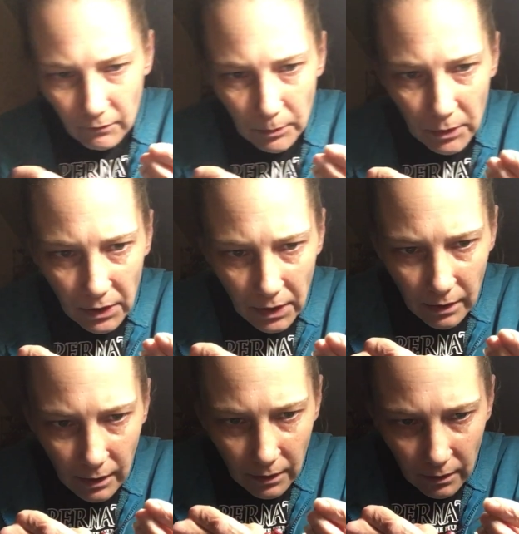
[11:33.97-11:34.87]

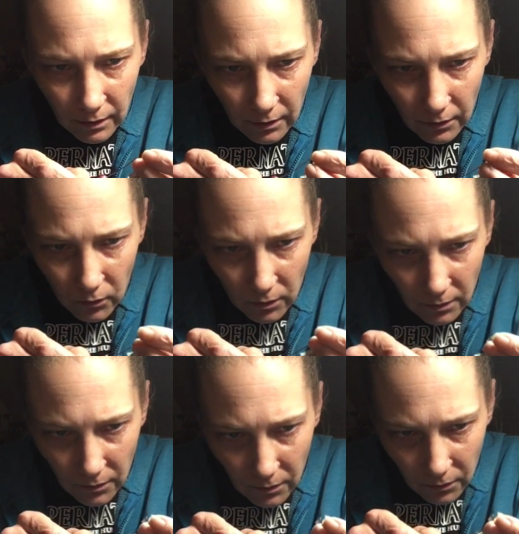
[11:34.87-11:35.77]
everybody and
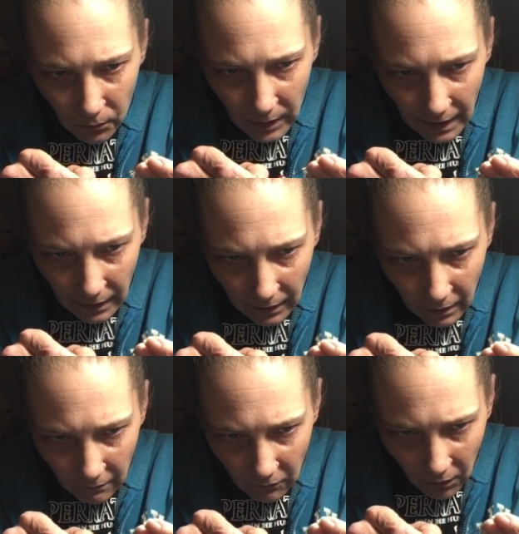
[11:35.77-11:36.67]
we
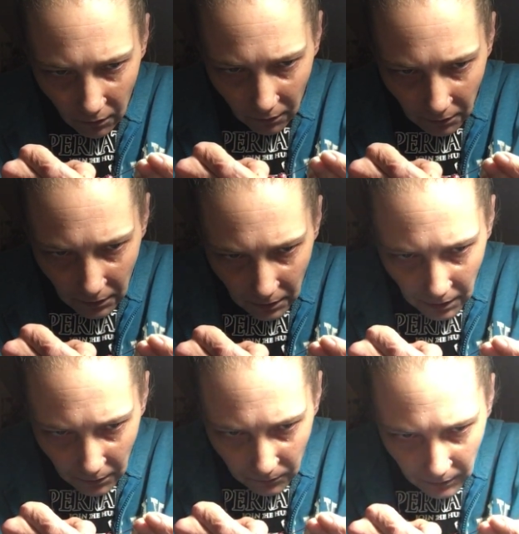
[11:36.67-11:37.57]
have our
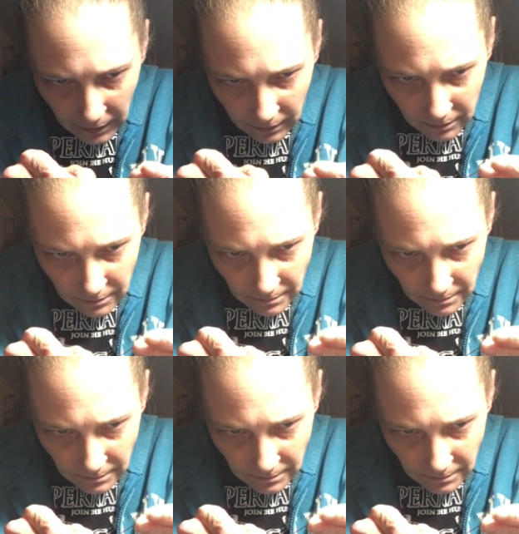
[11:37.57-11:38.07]
earring